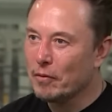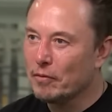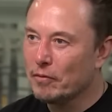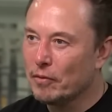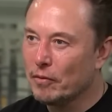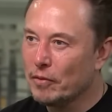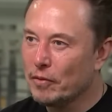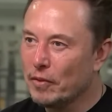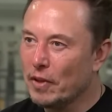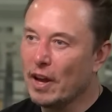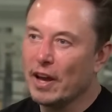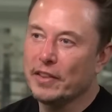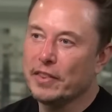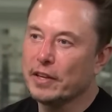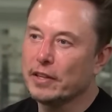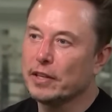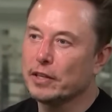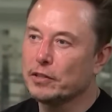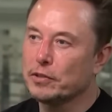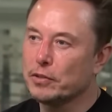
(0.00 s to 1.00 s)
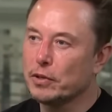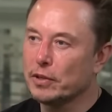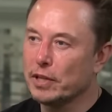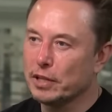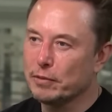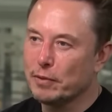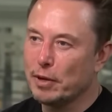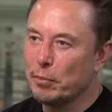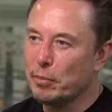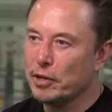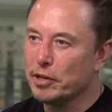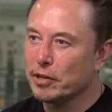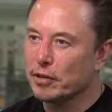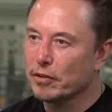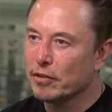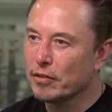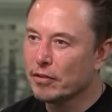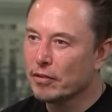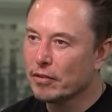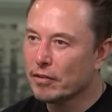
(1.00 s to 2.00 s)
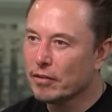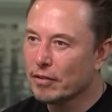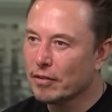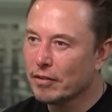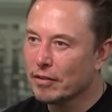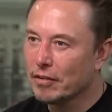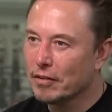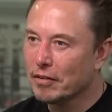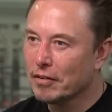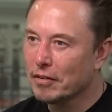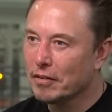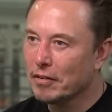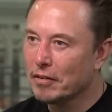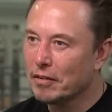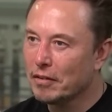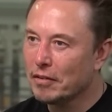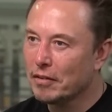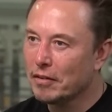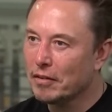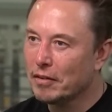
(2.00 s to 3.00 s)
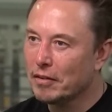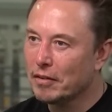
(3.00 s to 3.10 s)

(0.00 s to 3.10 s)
Elon Musk, SpaceX's C E O,